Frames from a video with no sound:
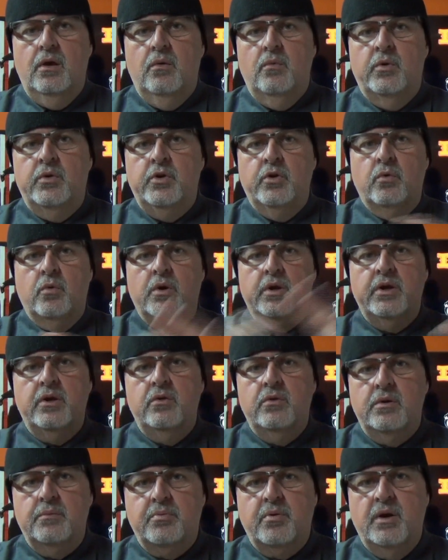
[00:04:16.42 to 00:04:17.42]
When you're working
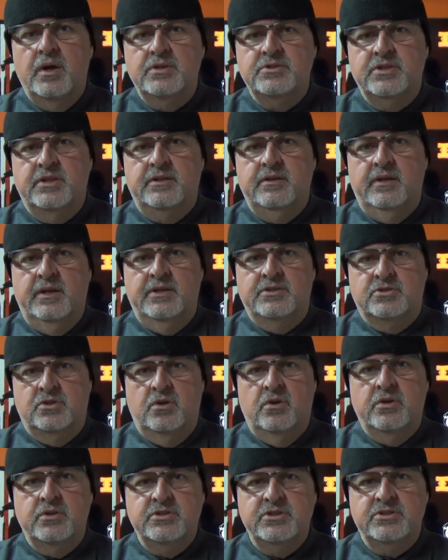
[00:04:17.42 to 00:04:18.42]
on a project as
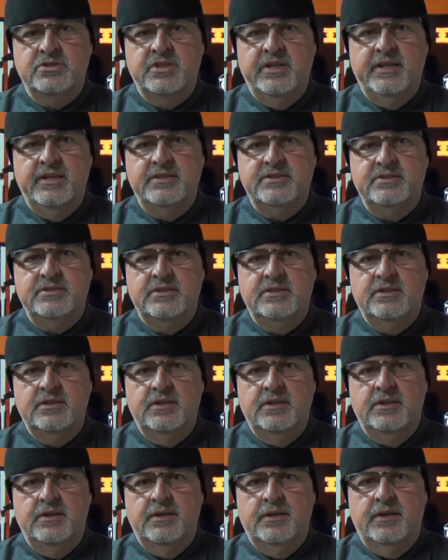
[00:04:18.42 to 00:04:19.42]
large as this,
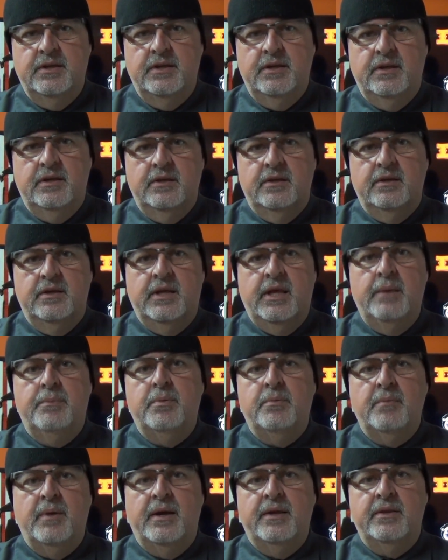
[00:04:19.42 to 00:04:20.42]
keep
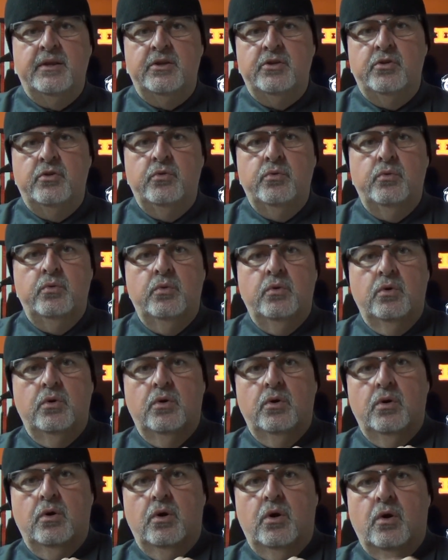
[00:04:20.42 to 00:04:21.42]
in mind that you
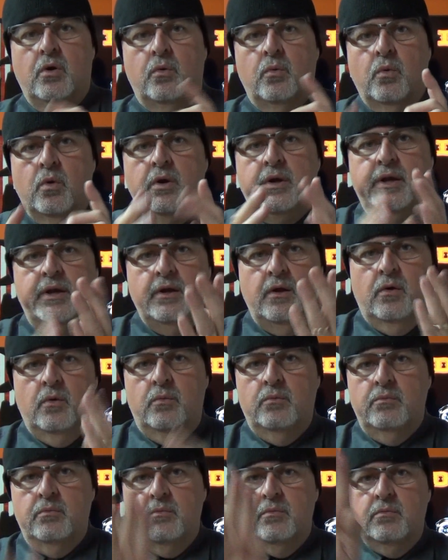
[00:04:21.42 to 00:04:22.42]
are working
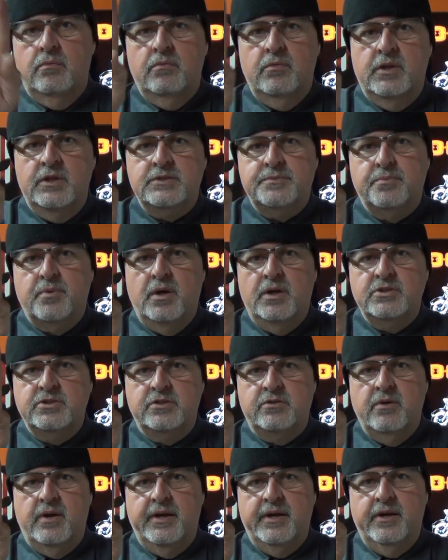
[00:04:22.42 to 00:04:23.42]
on this
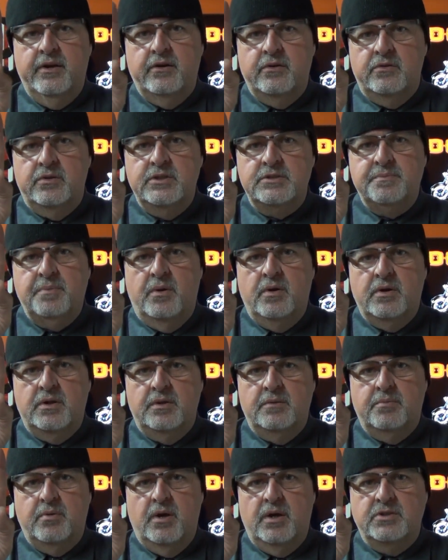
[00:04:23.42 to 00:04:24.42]
project right here, this part
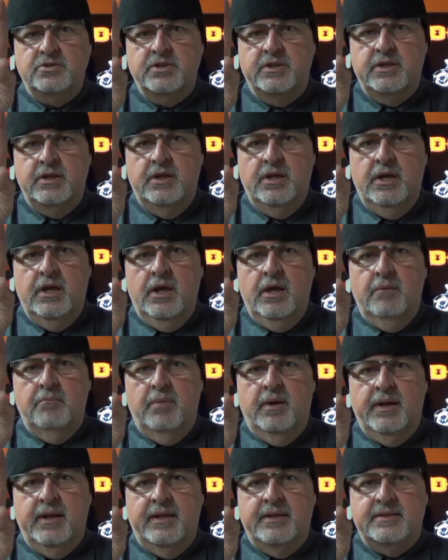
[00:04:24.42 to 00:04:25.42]
of the project.
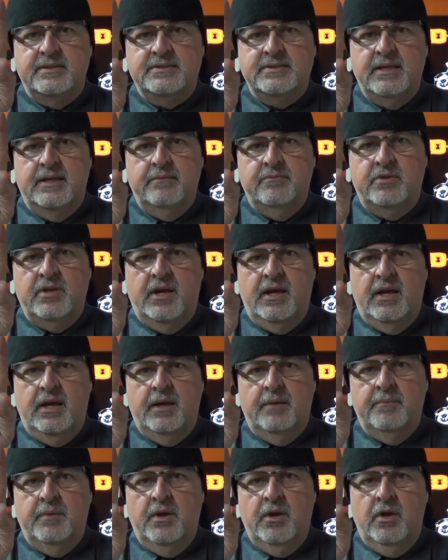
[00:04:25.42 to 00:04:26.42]
But at the same
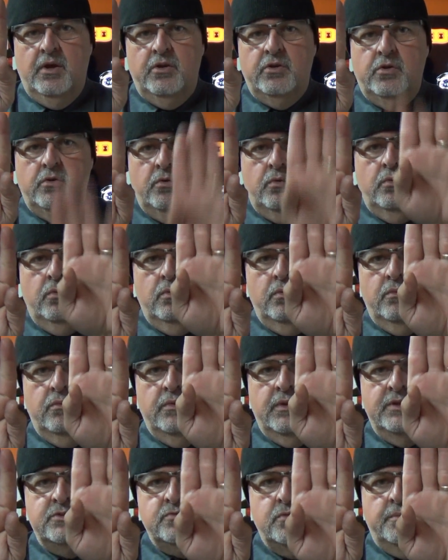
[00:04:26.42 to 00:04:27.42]
time,
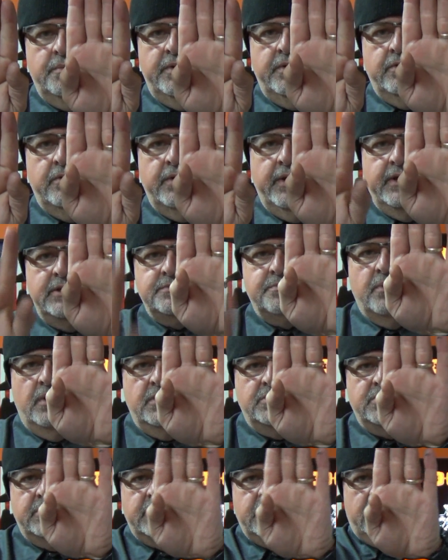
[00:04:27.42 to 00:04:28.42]
this will be your next
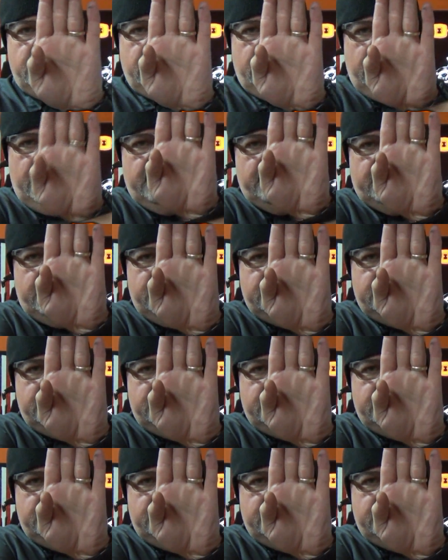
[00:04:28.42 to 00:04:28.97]
project, and